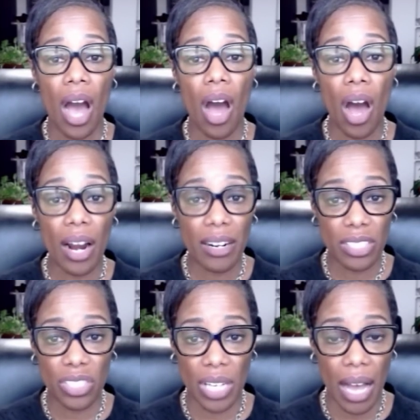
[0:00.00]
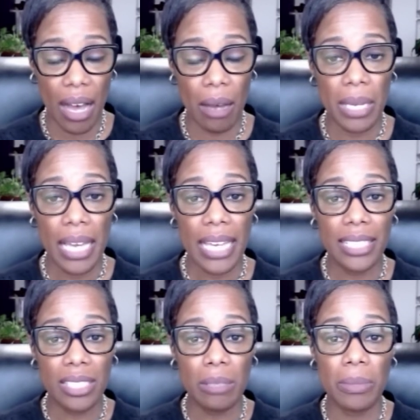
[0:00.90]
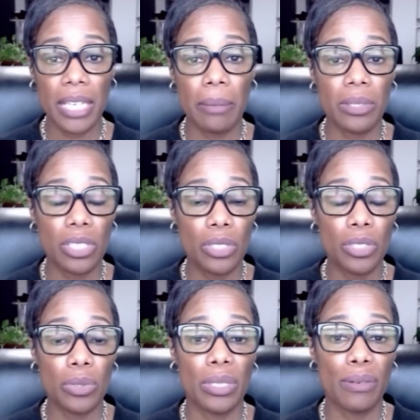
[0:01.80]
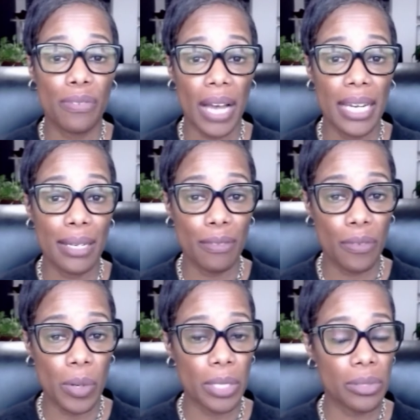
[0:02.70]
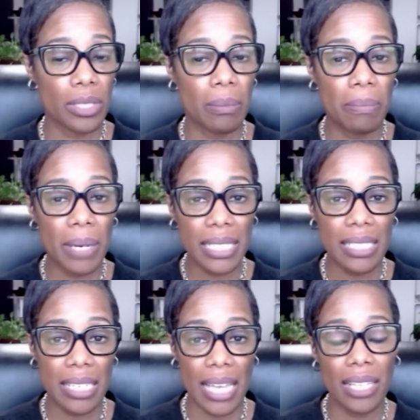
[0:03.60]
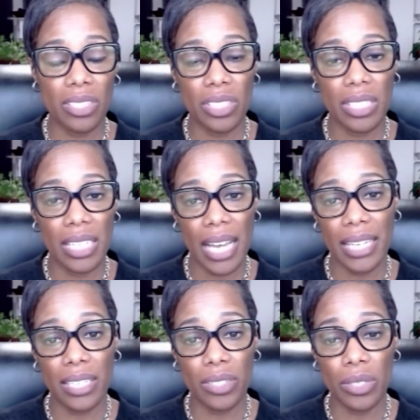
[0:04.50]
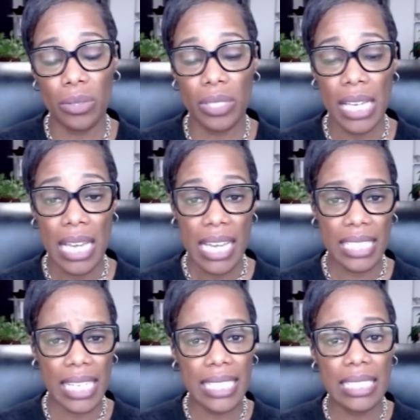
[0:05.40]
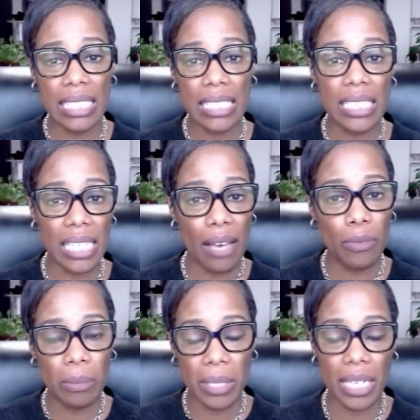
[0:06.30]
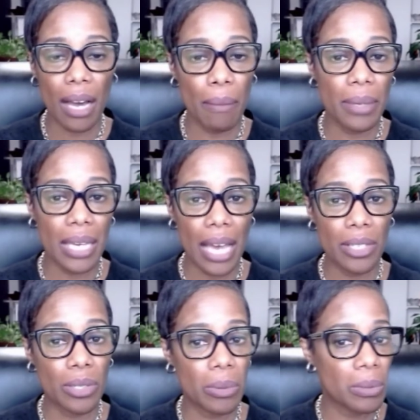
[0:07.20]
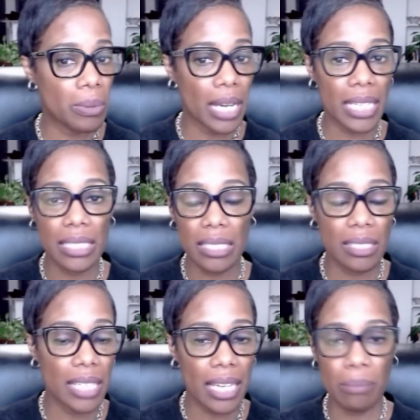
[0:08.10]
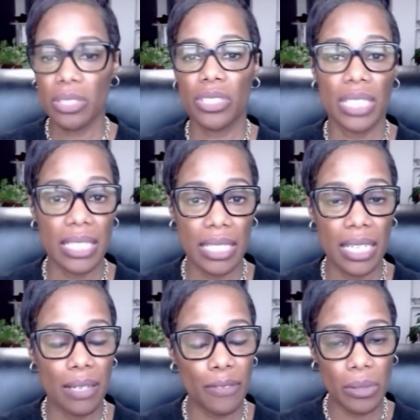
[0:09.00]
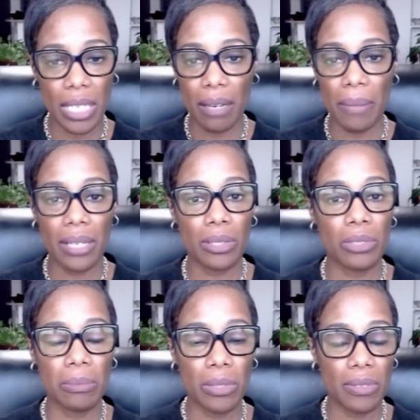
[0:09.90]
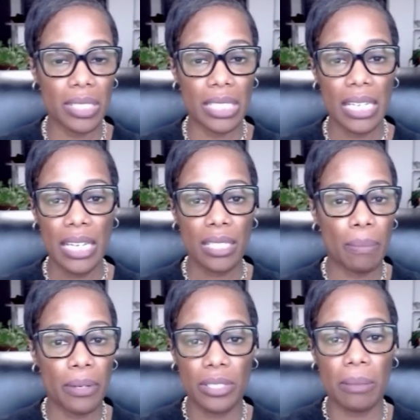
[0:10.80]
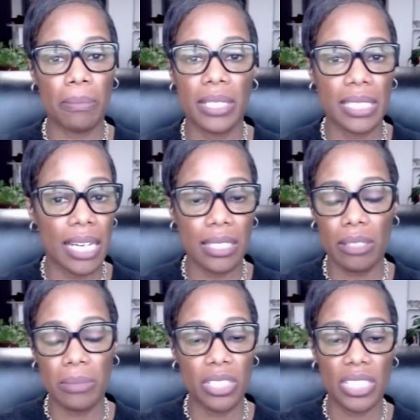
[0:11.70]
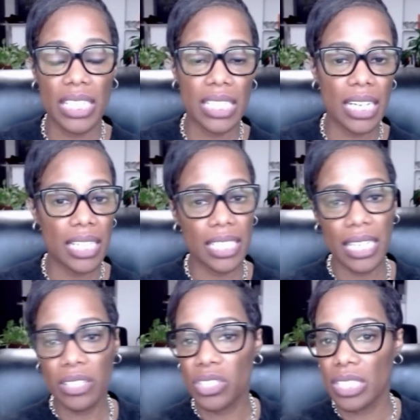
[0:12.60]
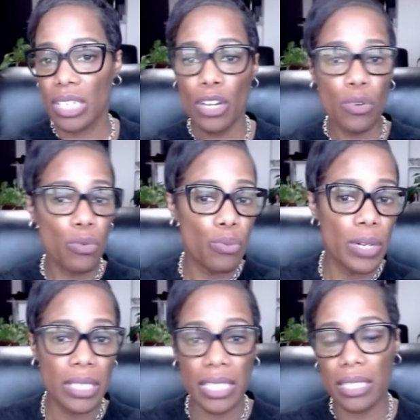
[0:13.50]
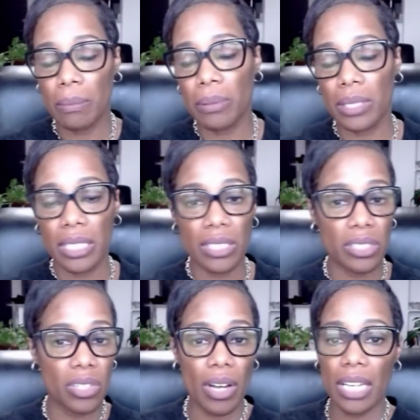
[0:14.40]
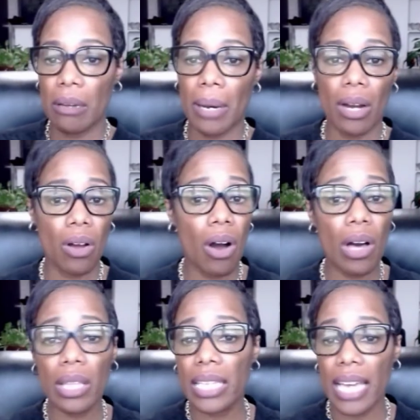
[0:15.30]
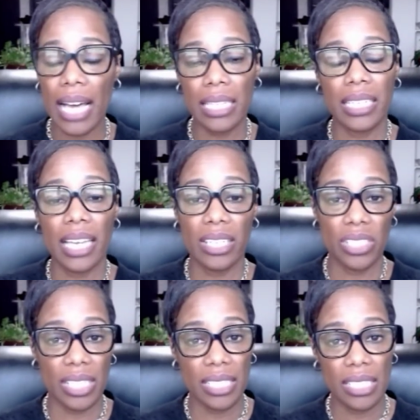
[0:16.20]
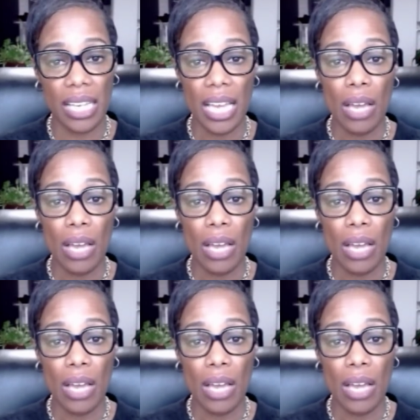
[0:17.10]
Our job is to be able to do the fighting for you. So the best analogy that I can use is that DCF will be coming at you with what I consider like a machine gun. If you think about those movies and the person brings out their machine gun and they're just riddling the bullets, they're talking about all the allegations.